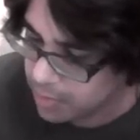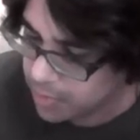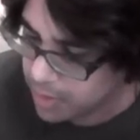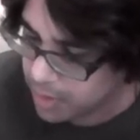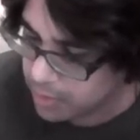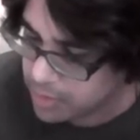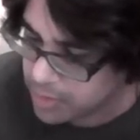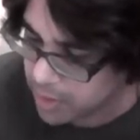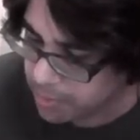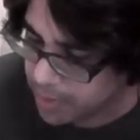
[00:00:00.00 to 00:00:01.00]
But I will
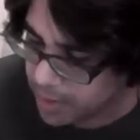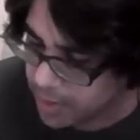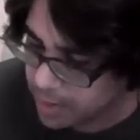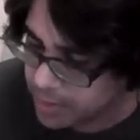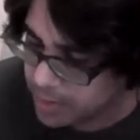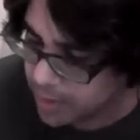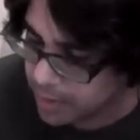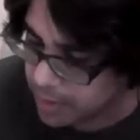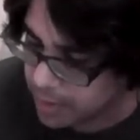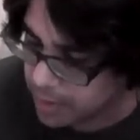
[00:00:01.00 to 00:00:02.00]
stop in a
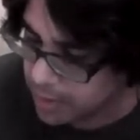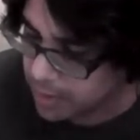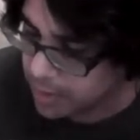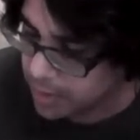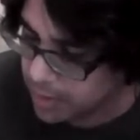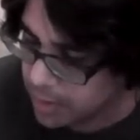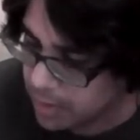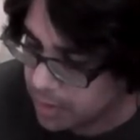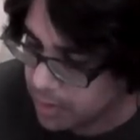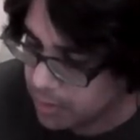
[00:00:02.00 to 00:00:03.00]
second
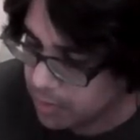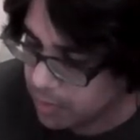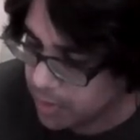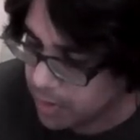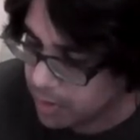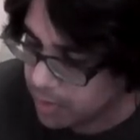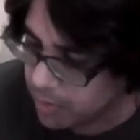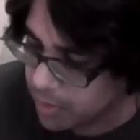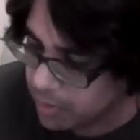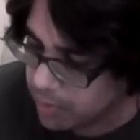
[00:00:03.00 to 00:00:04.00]
when
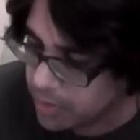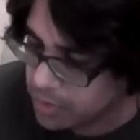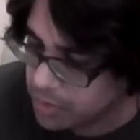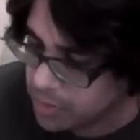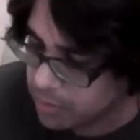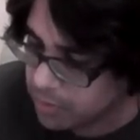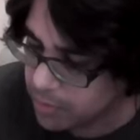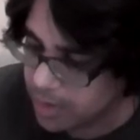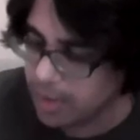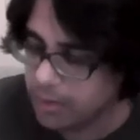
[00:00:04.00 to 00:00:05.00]
we reach
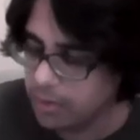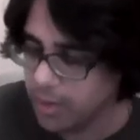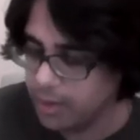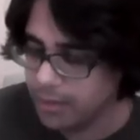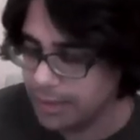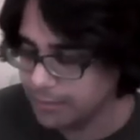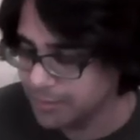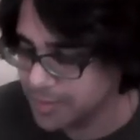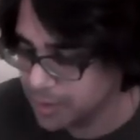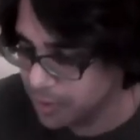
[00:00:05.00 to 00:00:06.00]
the end. Okay, that's
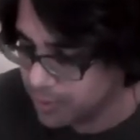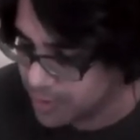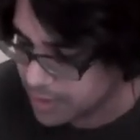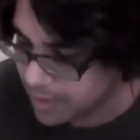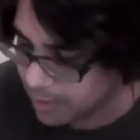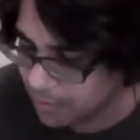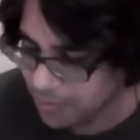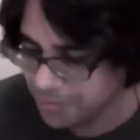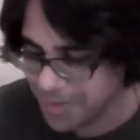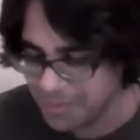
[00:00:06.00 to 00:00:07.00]
close enough.
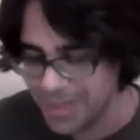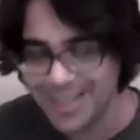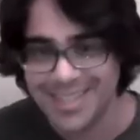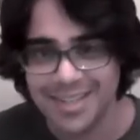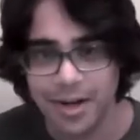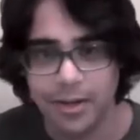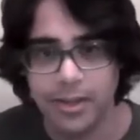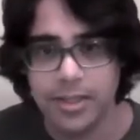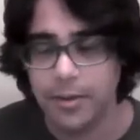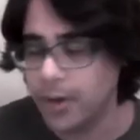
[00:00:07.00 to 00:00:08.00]
Maybe that's a
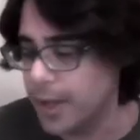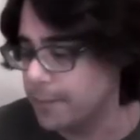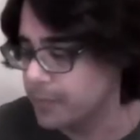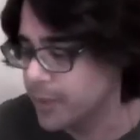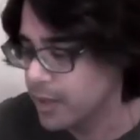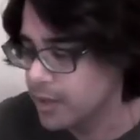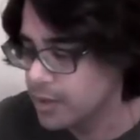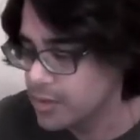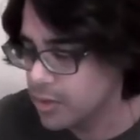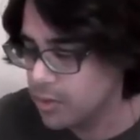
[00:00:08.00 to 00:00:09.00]
triangulation. Okay,
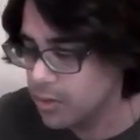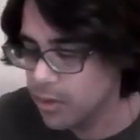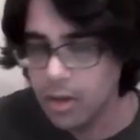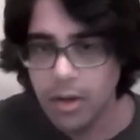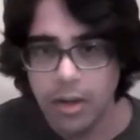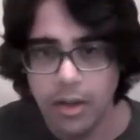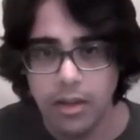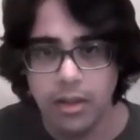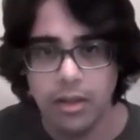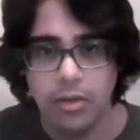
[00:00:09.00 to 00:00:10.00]
so
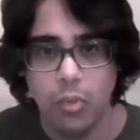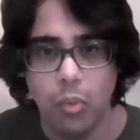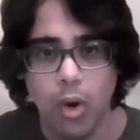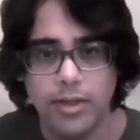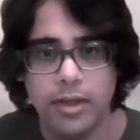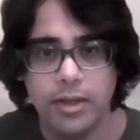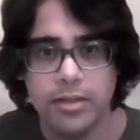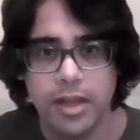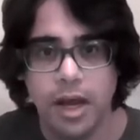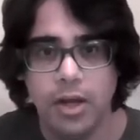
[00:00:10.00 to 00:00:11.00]
what
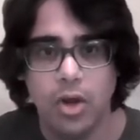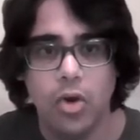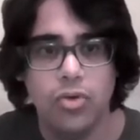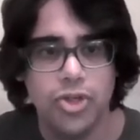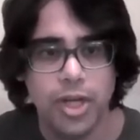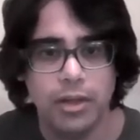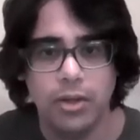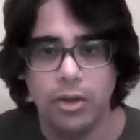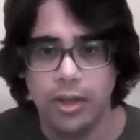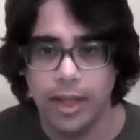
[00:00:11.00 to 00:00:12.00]
does a cochain
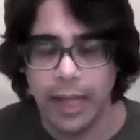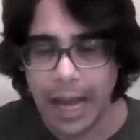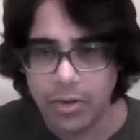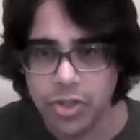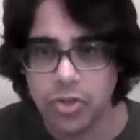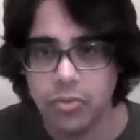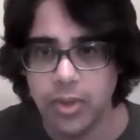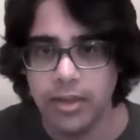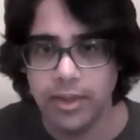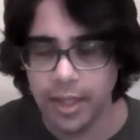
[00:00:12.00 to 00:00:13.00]
look like? How should
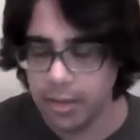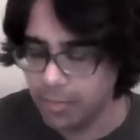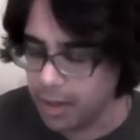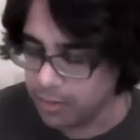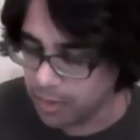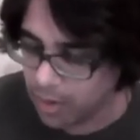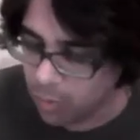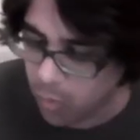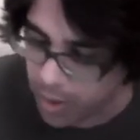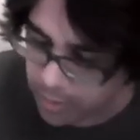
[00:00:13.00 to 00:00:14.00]
we think about a
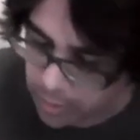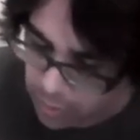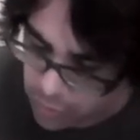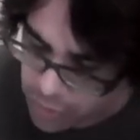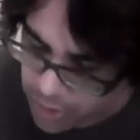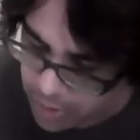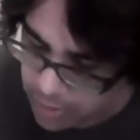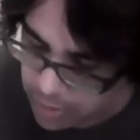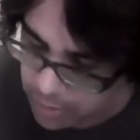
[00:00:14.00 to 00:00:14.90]
one cochain?